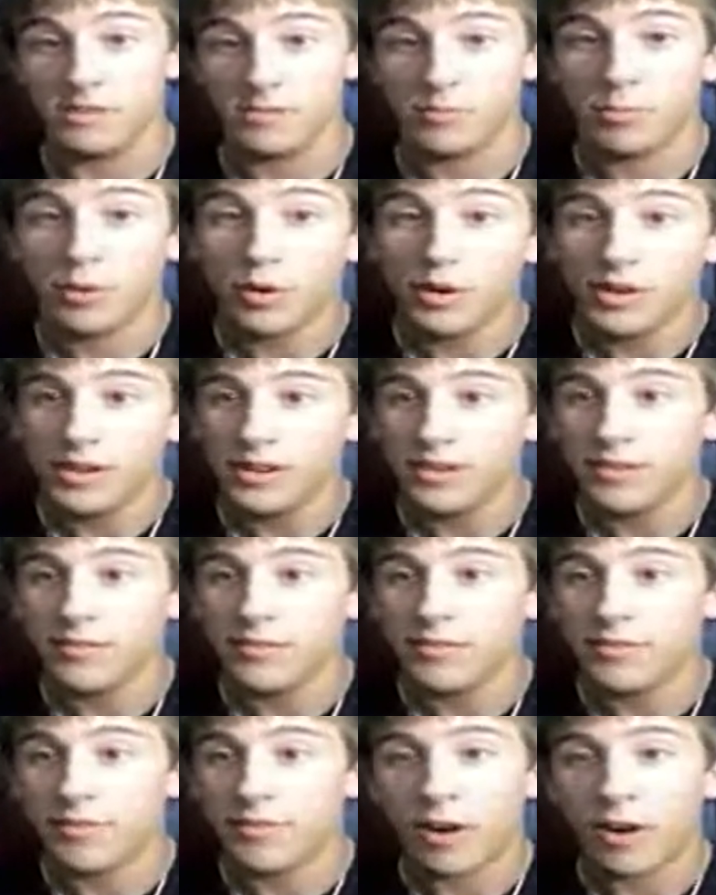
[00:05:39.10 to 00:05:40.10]
pretty
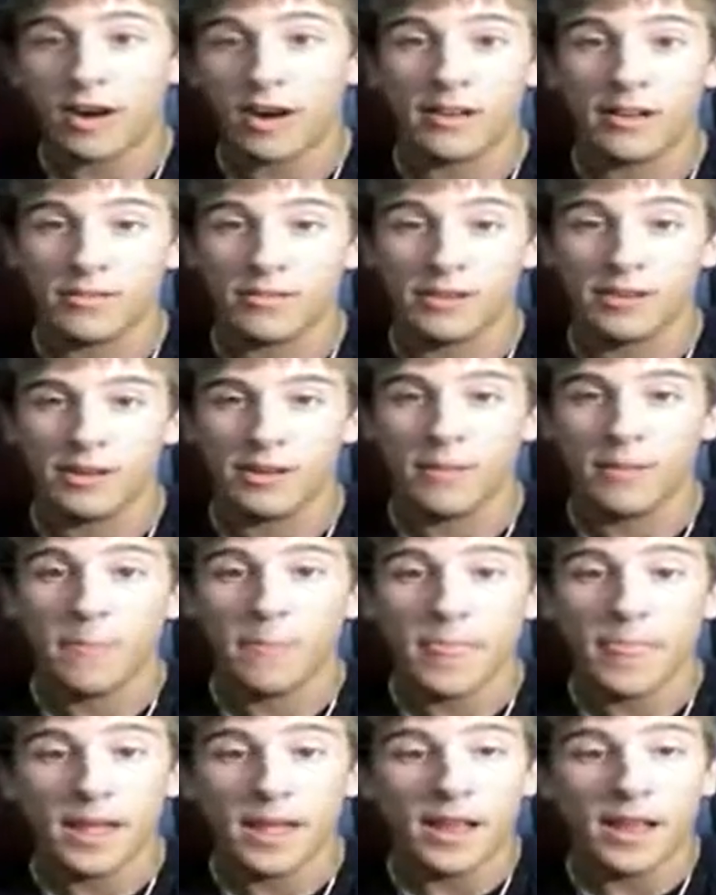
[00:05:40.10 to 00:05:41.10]
far out, you know.
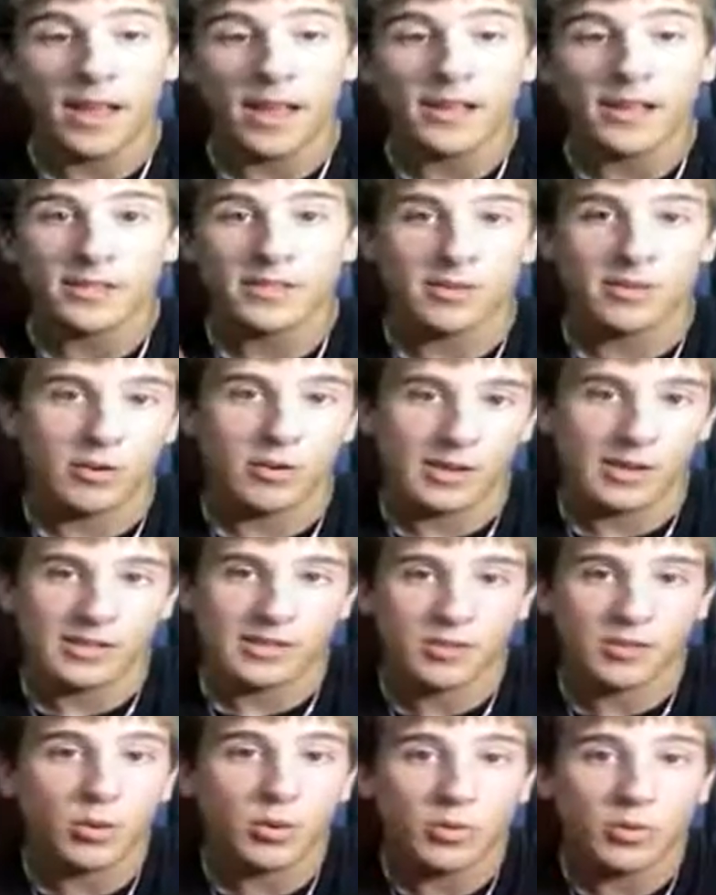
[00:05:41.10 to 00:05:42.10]
So it's
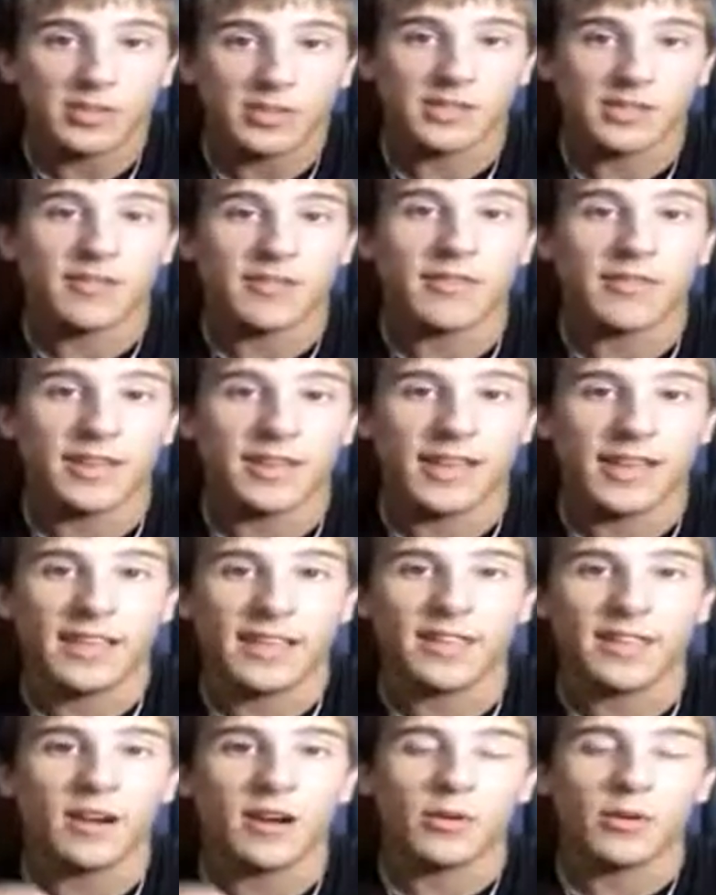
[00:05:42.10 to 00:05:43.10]
cool stuff like that
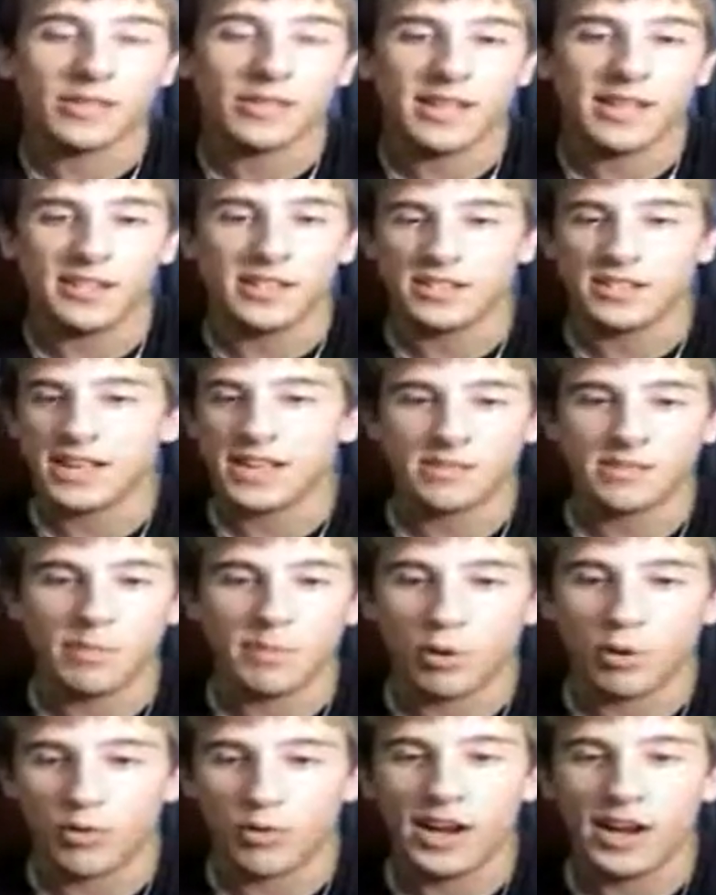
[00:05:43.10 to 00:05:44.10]
that OS X just has
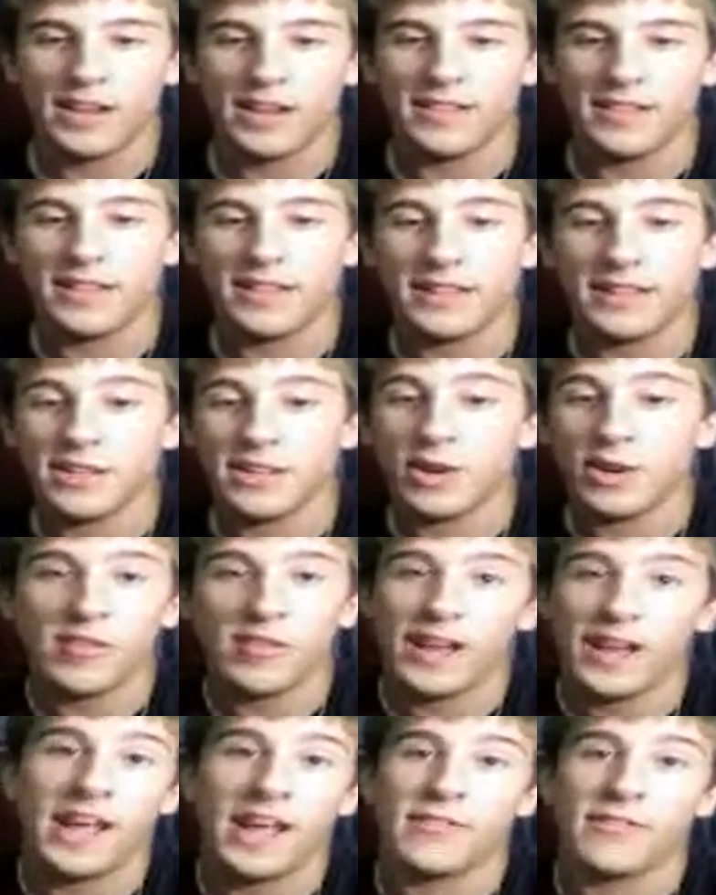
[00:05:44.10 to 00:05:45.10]
built right in, that they don't
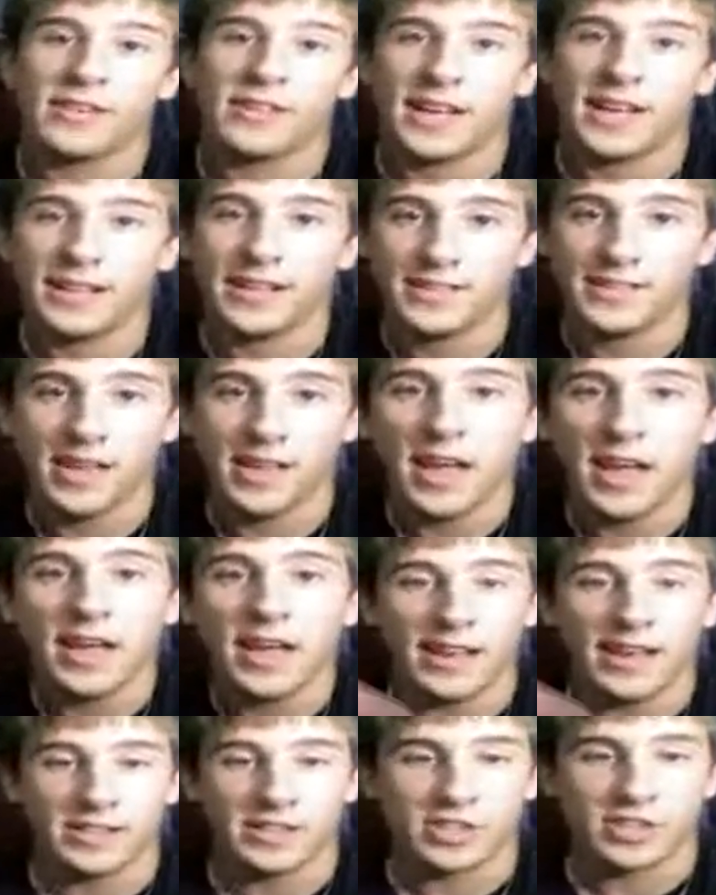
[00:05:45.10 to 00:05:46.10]
even advertise.
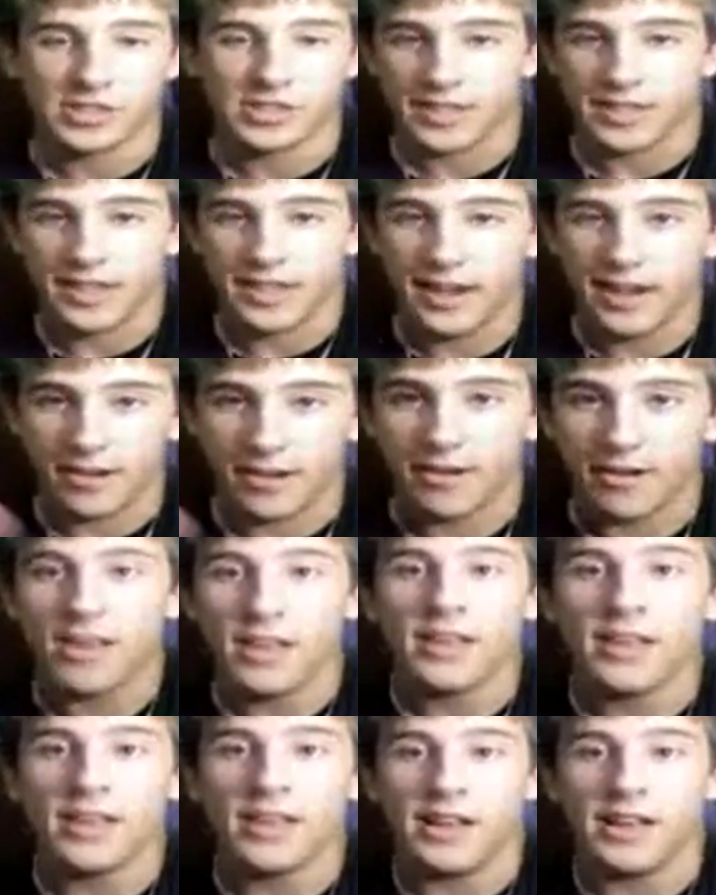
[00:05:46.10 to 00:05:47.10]
It's just there,
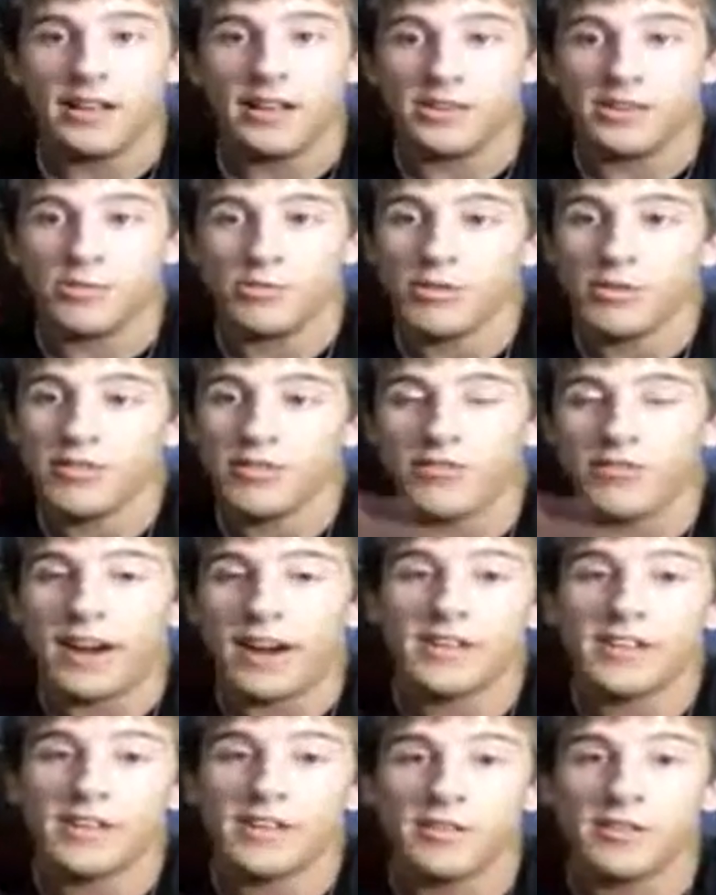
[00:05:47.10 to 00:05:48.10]
and you really
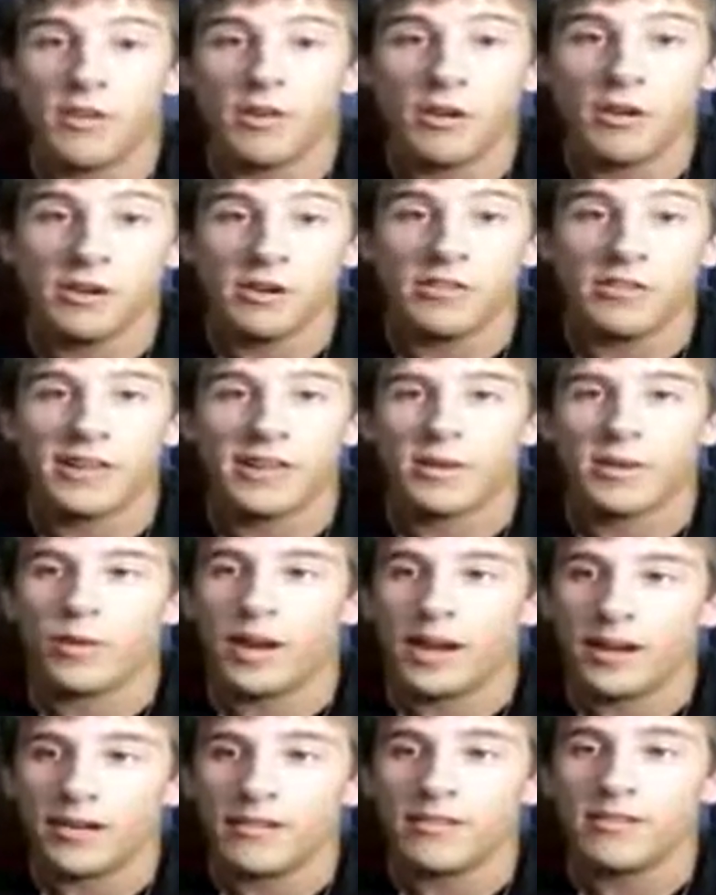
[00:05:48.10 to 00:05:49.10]
find it on your own, and you're like,
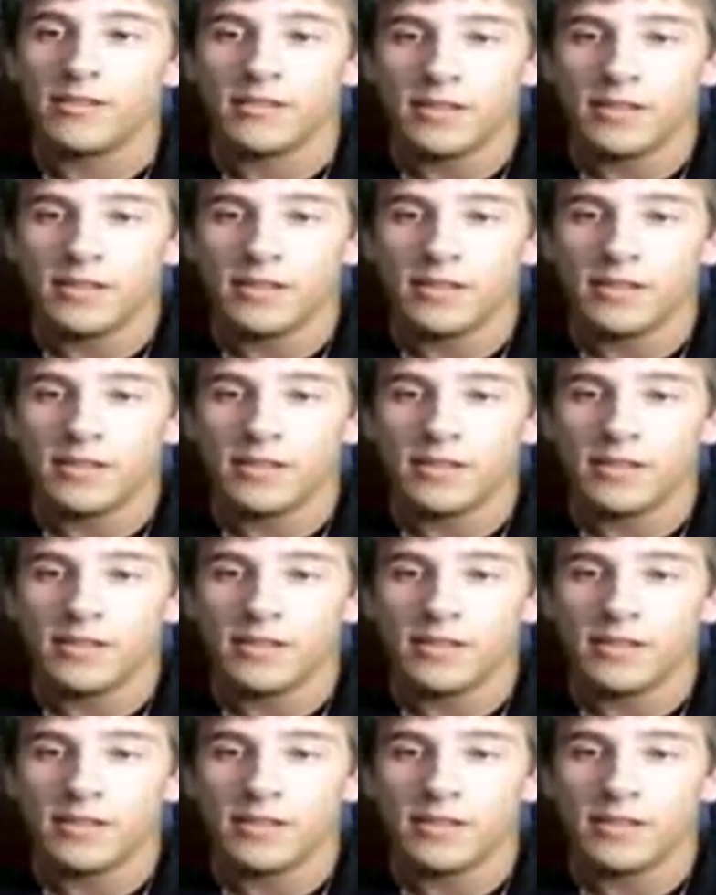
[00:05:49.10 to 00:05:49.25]
wow.